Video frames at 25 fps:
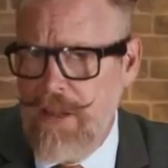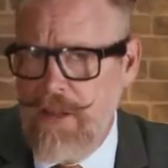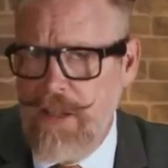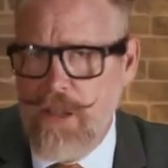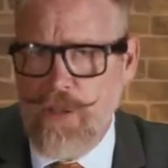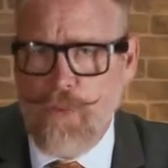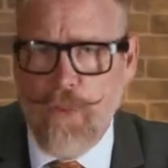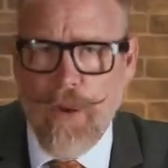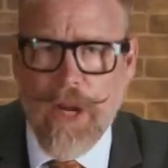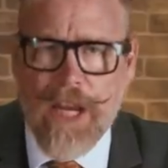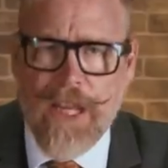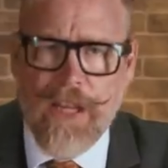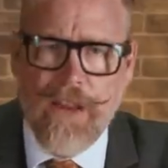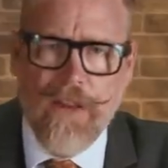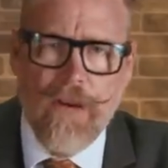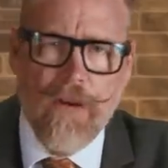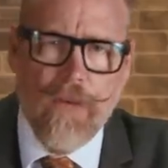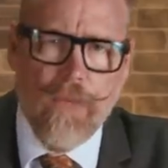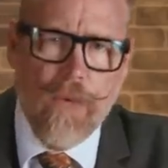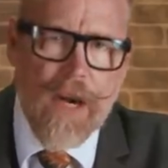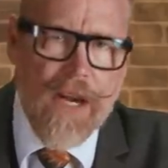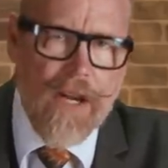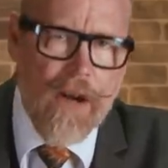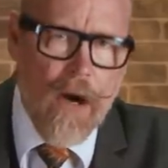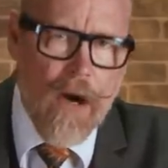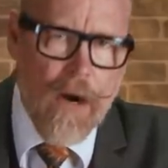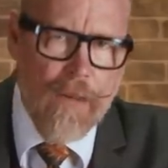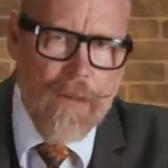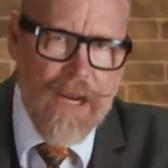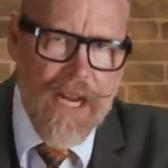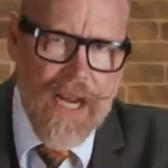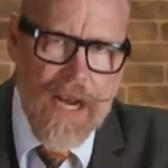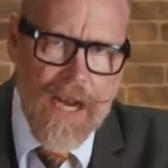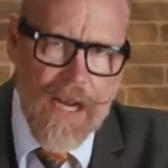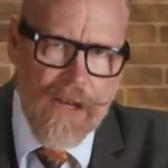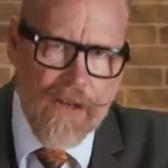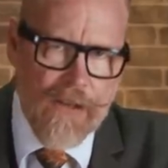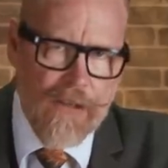This week, the Red
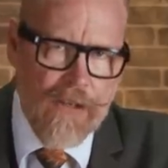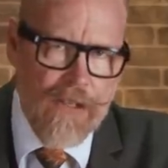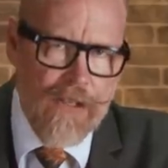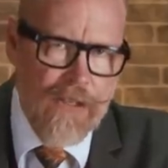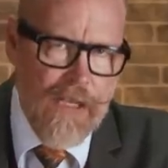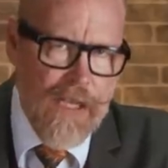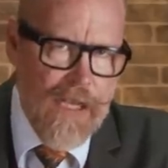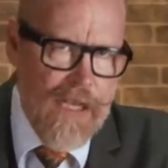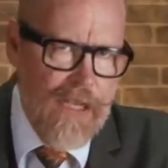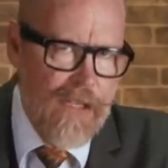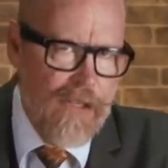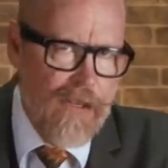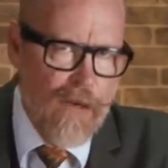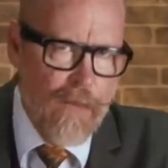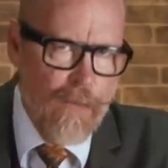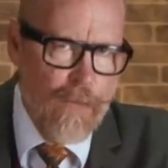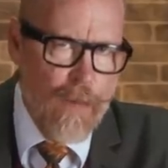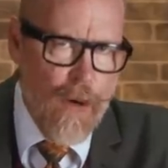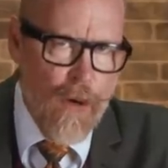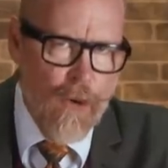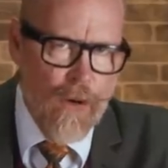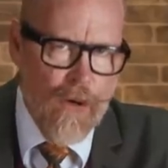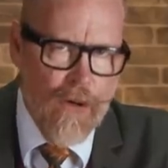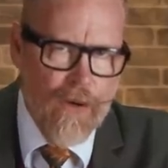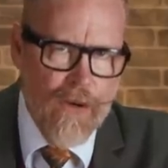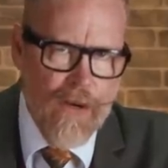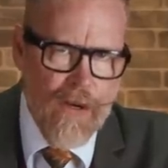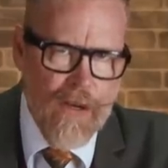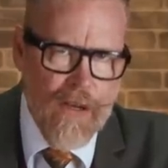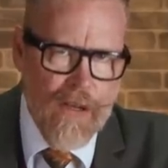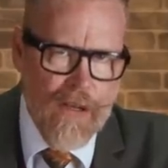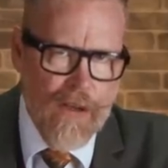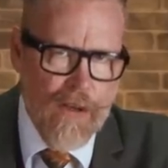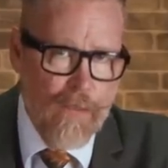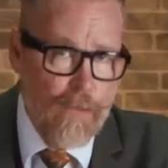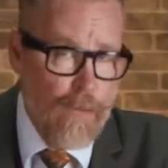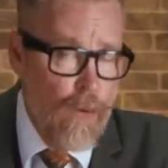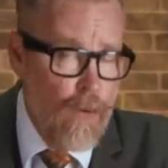Army enters eastern Poland,
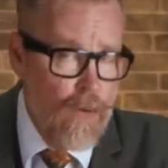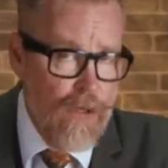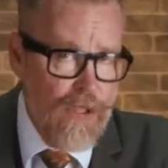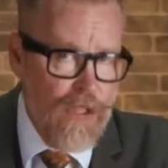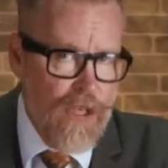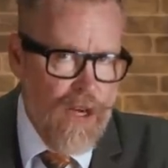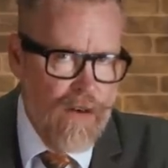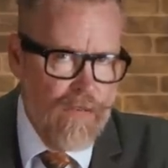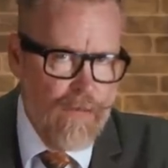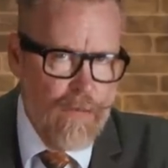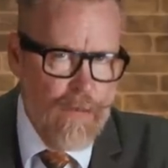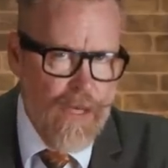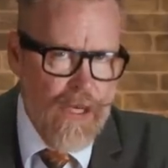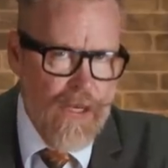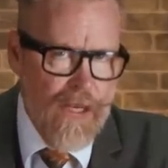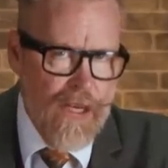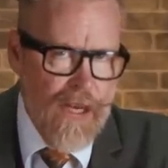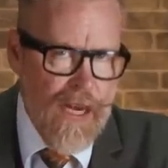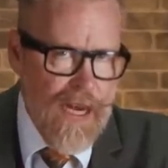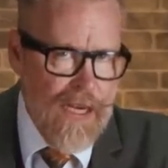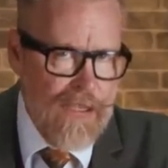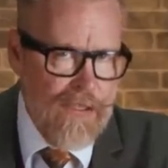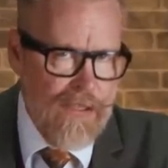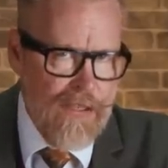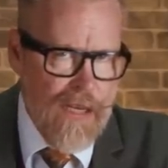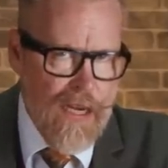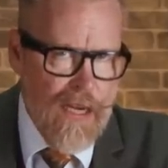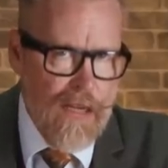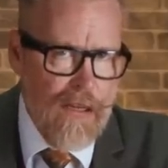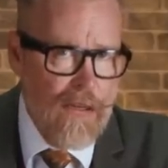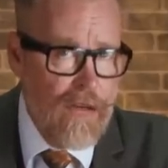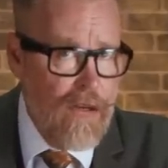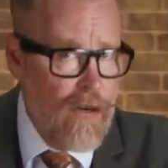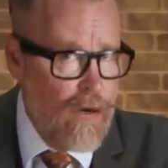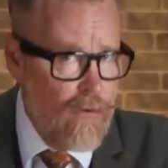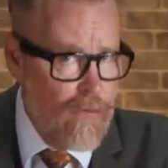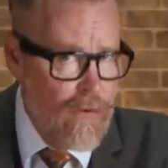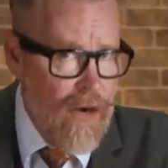and the Polish government in exile
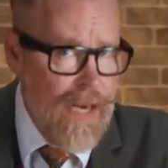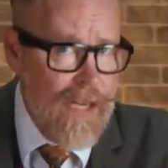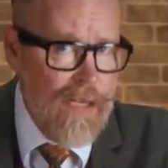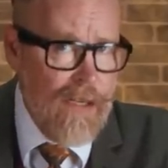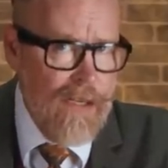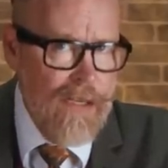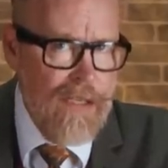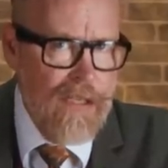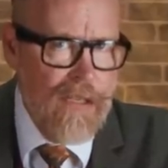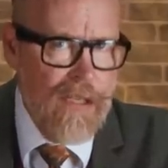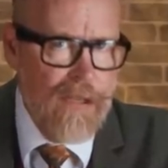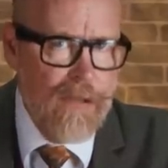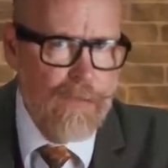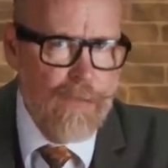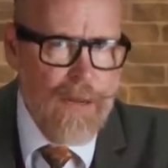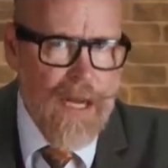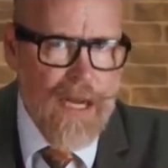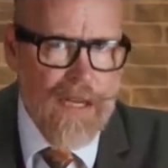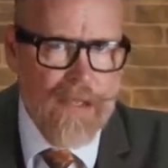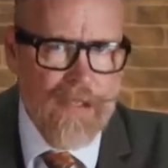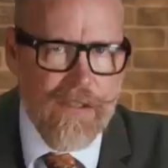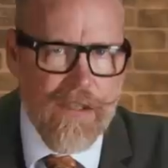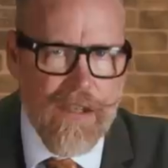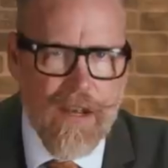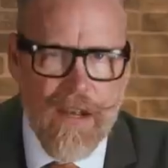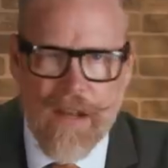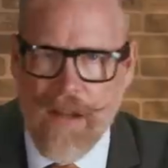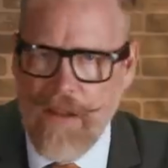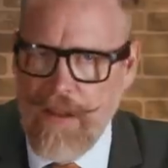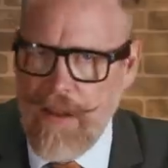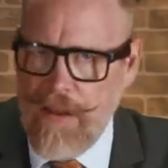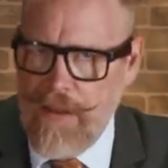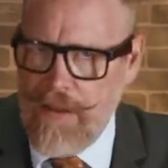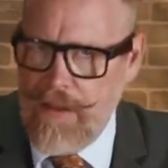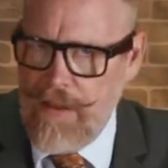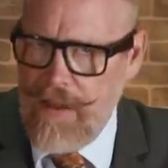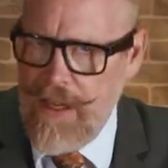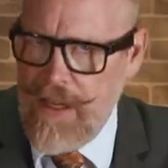correctly suspects
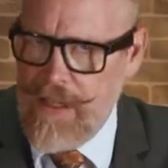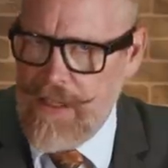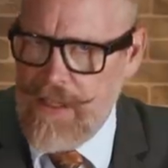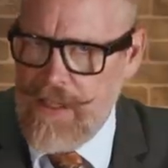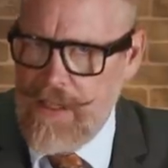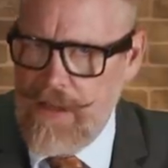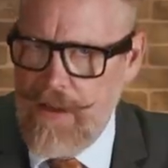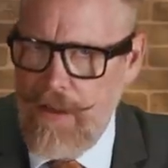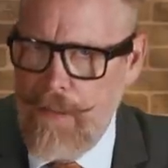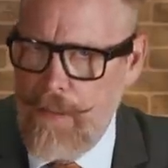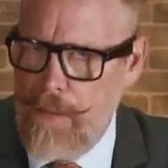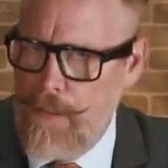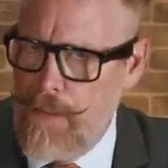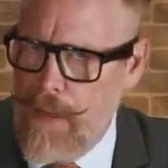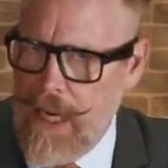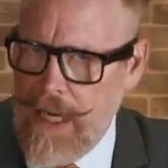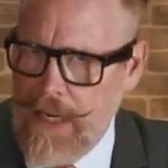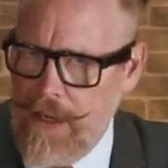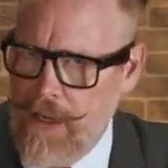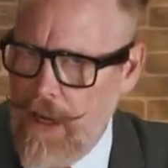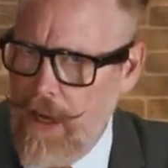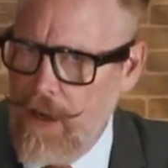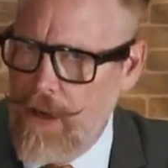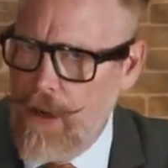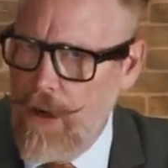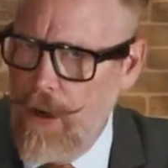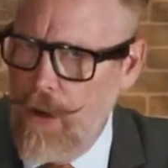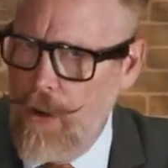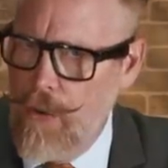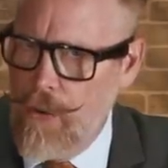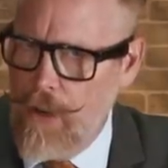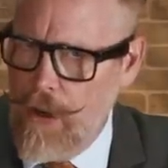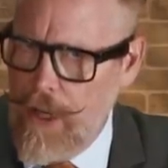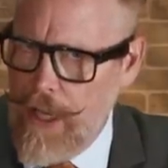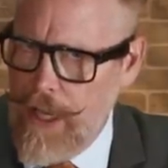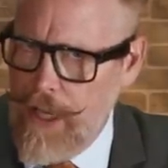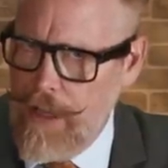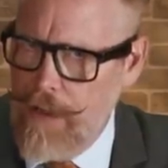that this might not
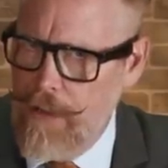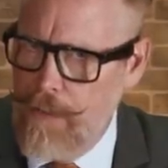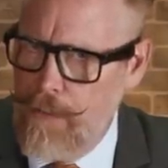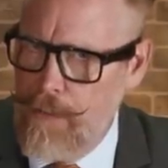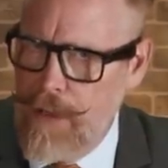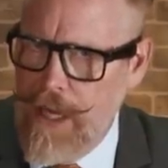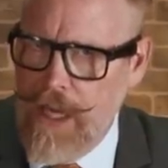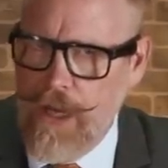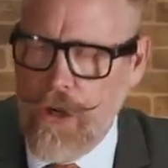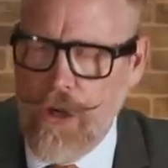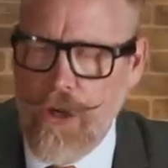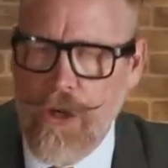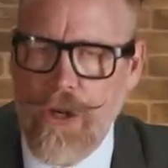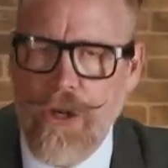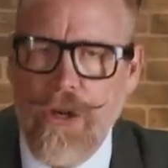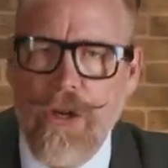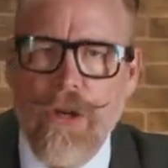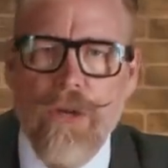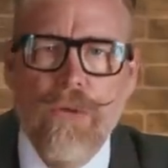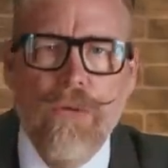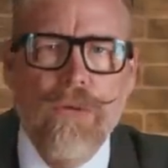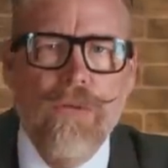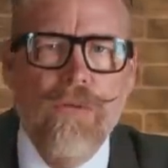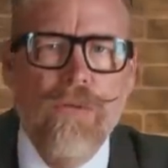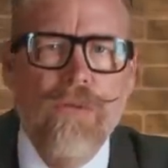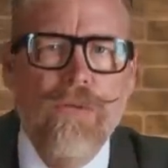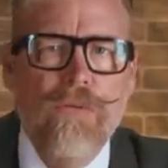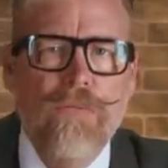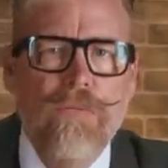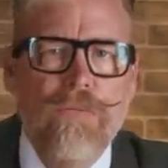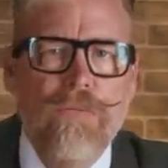only be good news.